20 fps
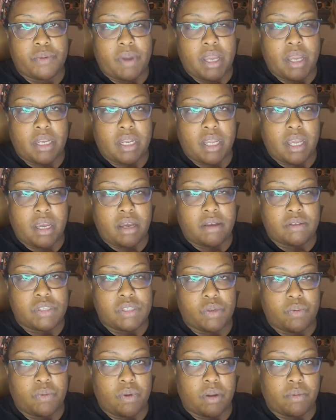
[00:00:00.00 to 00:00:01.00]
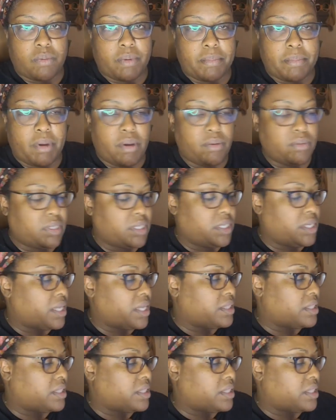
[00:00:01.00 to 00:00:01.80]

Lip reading: right now to work remotely,